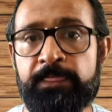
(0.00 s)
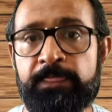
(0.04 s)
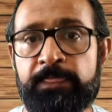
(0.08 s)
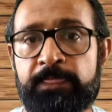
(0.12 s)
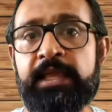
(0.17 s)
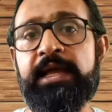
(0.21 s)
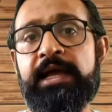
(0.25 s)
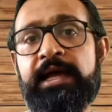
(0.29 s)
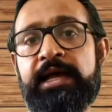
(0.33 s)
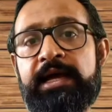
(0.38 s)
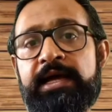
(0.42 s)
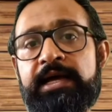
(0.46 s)

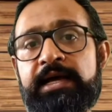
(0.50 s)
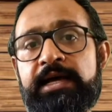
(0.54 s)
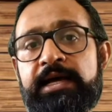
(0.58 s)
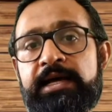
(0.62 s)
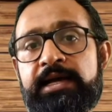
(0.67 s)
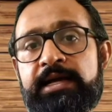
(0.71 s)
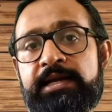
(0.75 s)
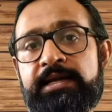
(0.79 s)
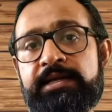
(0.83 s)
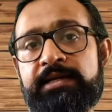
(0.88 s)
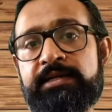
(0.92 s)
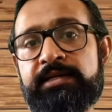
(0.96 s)

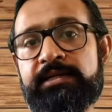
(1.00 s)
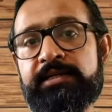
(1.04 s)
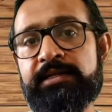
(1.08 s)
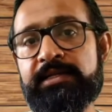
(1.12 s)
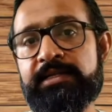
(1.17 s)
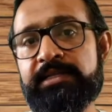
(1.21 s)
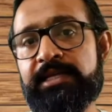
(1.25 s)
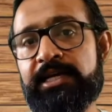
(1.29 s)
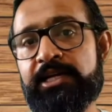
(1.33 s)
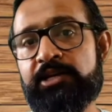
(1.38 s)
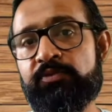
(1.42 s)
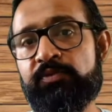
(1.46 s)
and
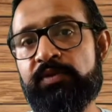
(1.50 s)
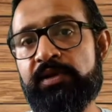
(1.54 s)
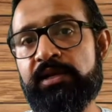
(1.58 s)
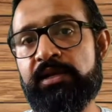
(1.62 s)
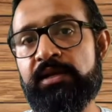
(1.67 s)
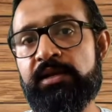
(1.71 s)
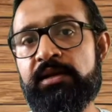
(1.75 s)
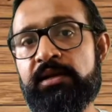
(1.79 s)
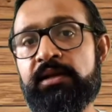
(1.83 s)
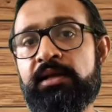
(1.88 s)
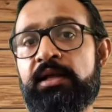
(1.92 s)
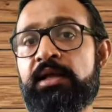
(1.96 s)
that will
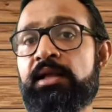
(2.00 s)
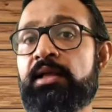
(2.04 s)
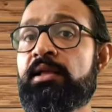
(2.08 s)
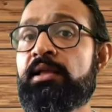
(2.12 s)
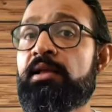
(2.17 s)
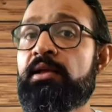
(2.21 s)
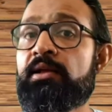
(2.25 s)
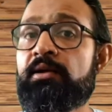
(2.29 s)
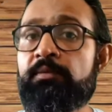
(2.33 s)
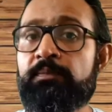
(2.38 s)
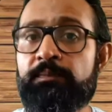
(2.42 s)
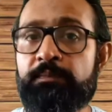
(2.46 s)

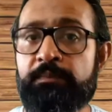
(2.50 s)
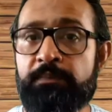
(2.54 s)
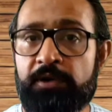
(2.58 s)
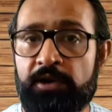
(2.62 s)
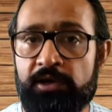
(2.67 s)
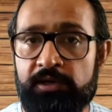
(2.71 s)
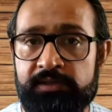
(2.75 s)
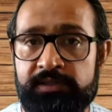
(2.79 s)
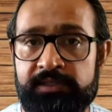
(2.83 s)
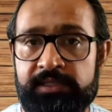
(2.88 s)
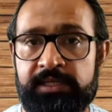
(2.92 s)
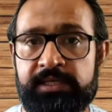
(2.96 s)

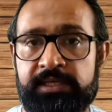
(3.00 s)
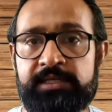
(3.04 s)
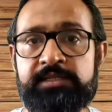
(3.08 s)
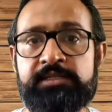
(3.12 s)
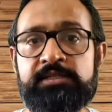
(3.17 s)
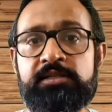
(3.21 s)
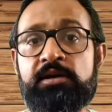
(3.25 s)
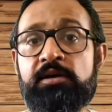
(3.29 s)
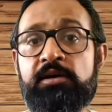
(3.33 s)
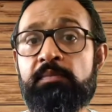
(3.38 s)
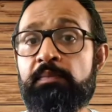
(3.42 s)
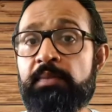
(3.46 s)
process
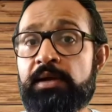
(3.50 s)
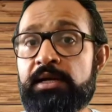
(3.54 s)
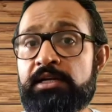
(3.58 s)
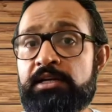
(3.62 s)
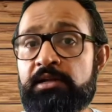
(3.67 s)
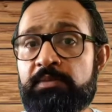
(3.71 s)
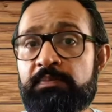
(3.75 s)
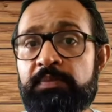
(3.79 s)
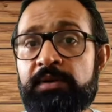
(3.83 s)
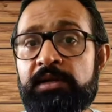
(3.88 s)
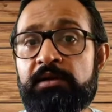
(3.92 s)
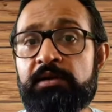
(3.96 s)

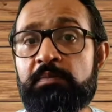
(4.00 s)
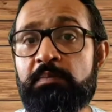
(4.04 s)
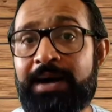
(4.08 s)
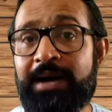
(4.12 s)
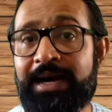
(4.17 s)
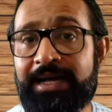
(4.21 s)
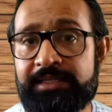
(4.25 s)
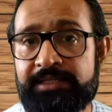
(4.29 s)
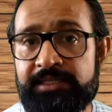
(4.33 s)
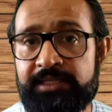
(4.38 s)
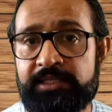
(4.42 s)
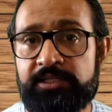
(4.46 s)
multiple
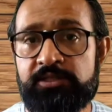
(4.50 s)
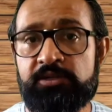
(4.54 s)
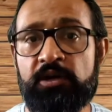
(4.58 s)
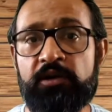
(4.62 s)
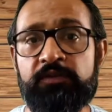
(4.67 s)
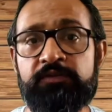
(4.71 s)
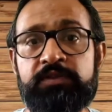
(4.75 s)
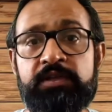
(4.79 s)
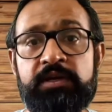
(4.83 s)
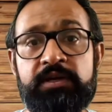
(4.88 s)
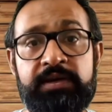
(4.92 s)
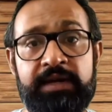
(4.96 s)
batches of
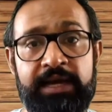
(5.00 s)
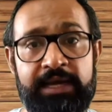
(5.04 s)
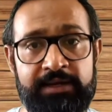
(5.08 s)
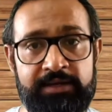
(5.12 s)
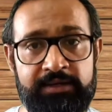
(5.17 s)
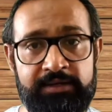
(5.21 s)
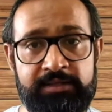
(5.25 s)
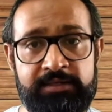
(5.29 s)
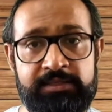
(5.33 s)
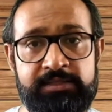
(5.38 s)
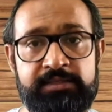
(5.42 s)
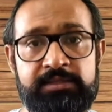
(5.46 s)
the
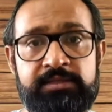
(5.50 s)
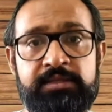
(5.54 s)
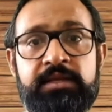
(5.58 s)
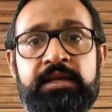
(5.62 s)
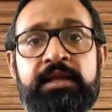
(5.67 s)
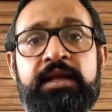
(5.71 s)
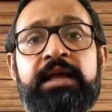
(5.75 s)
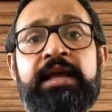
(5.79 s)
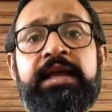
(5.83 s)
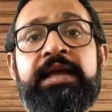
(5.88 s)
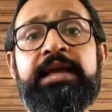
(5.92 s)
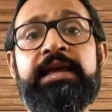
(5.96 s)
records
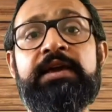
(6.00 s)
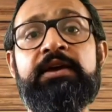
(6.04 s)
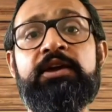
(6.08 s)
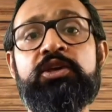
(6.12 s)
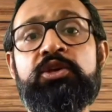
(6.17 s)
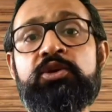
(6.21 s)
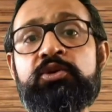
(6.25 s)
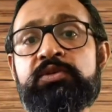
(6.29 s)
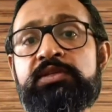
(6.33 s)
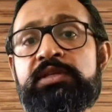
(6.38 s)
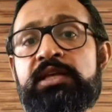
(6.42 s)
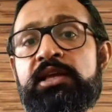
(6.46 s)

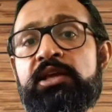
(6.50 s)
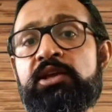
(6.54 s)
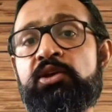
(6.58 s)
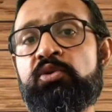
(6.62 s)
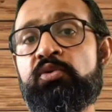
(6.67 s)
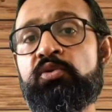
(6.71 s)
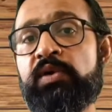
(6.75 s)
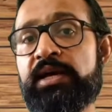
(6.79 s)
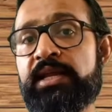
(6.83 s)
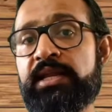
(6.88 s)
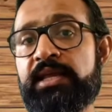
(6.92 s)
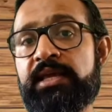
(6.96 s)
using
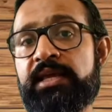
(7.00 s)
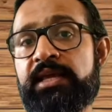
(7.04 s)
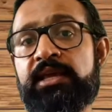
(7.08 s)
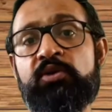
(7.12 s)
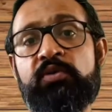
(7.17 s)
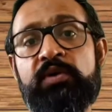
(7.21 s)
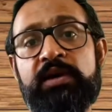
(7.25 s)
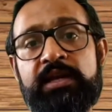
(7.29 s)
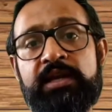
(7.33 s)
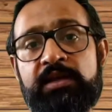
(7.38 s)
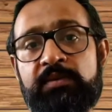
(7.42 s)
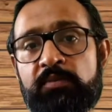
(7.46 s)
query
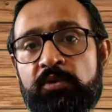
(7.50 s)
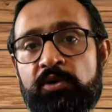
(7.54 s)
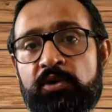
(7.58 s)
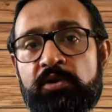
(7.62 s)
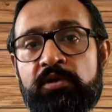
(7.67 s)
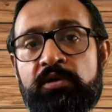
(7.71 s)
more